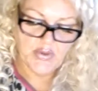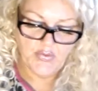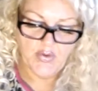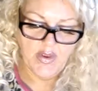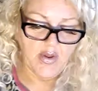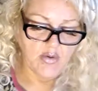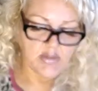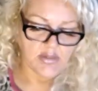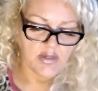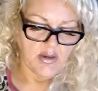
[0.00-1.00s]
and three of
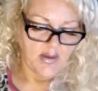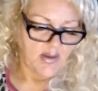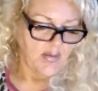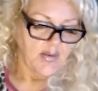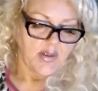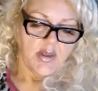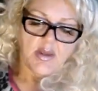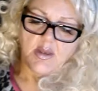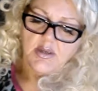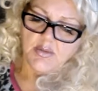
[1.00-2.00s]
those
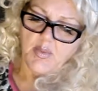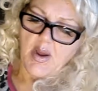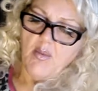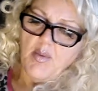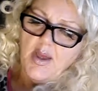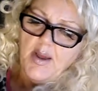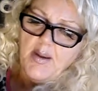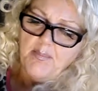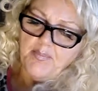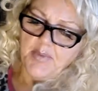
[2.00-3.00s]
as well.
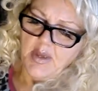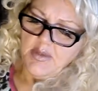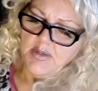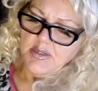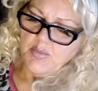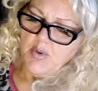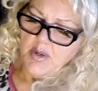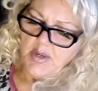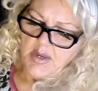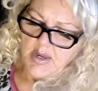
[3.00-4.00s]
And this
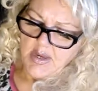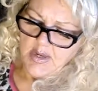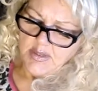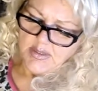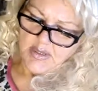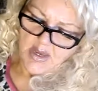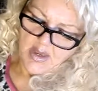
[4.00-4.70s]
one is,